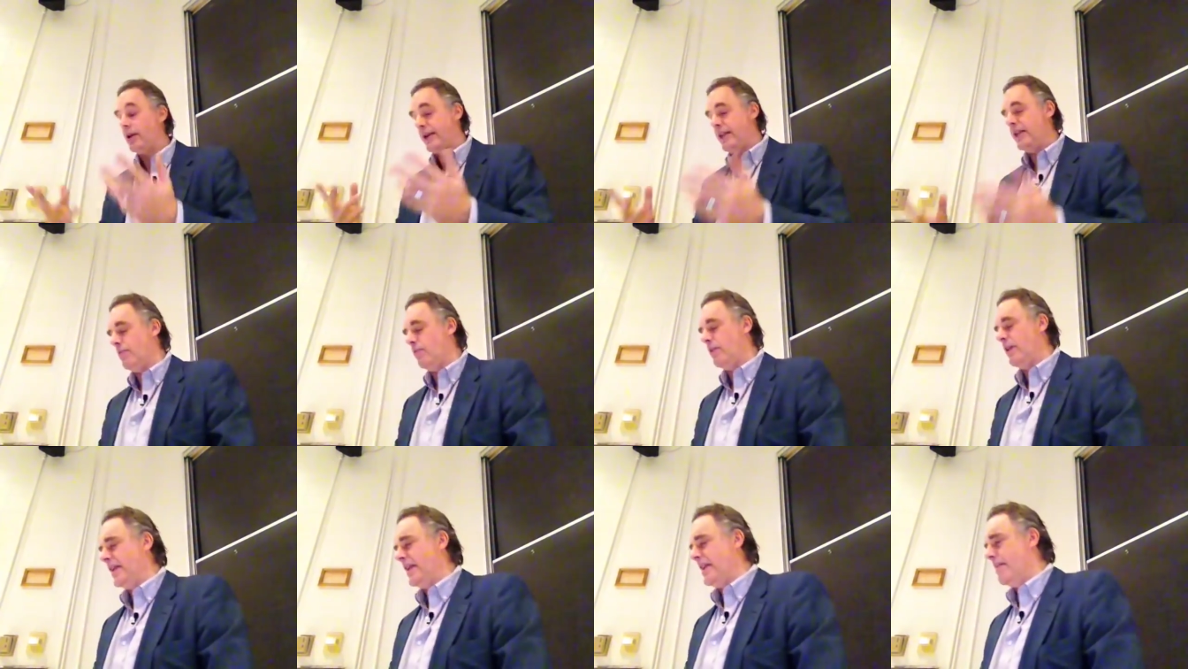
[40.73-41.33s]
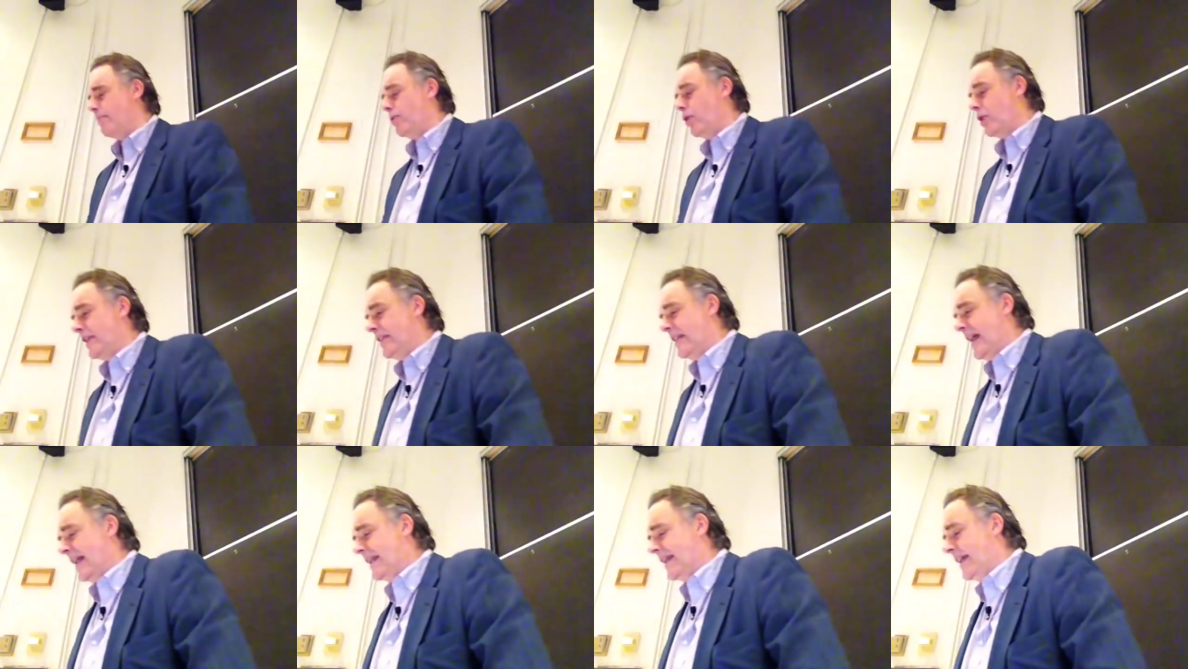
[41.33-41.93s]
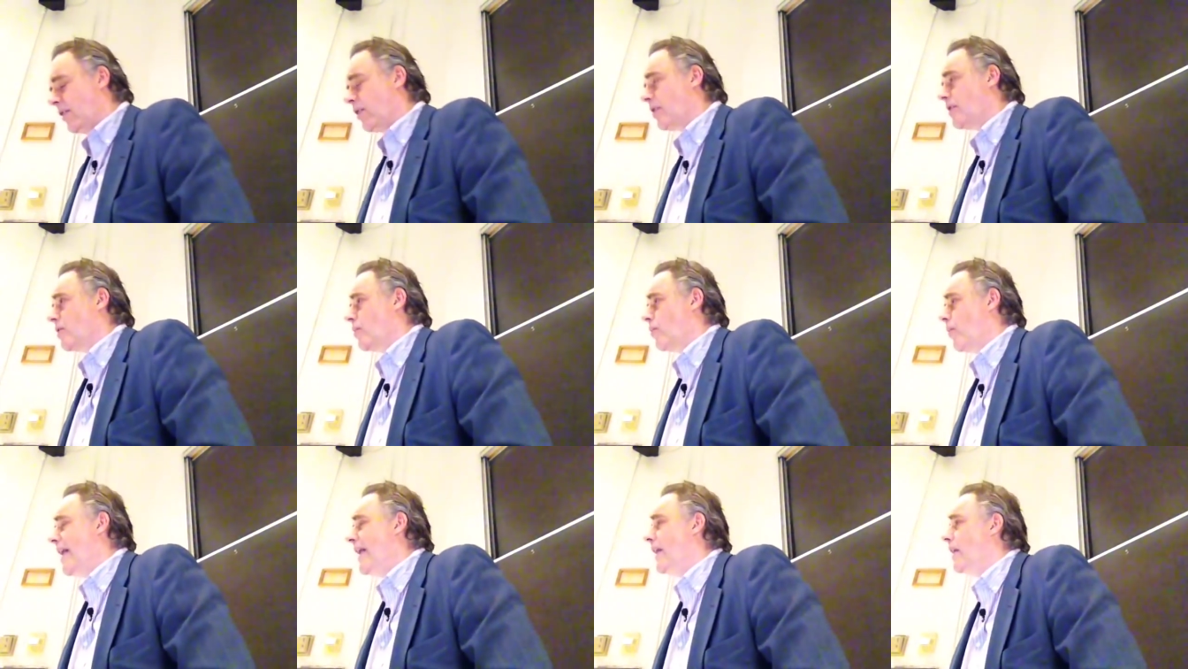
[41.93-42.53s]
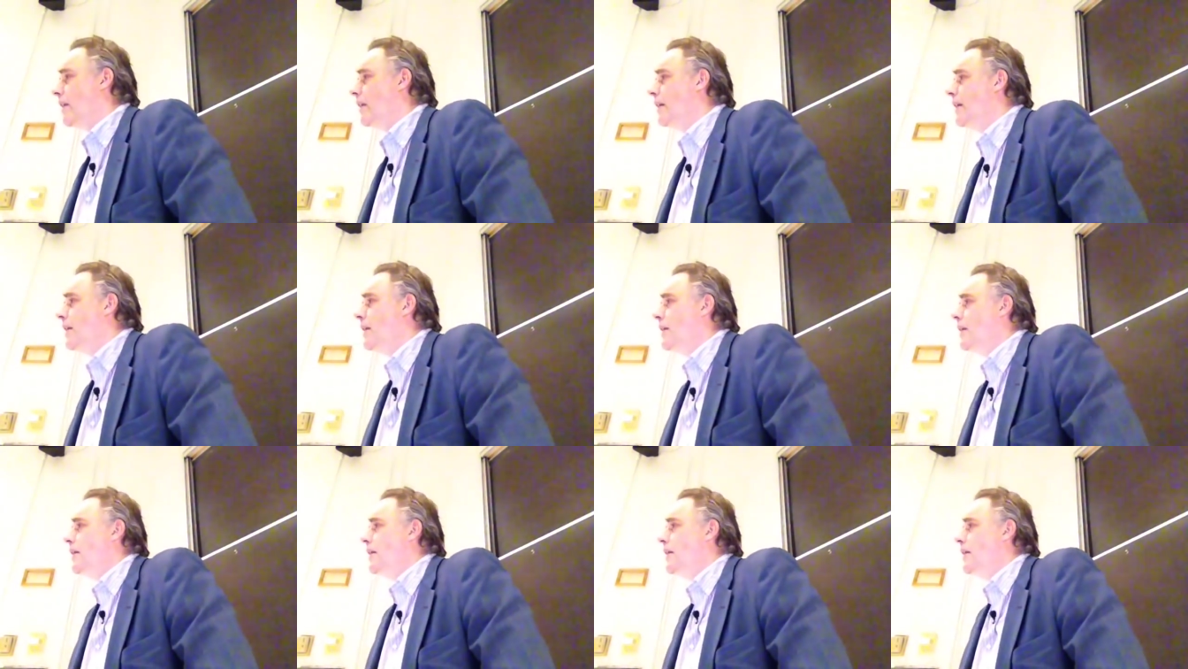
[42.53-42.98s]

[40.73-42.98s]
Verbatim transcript: And he really embodied that character well.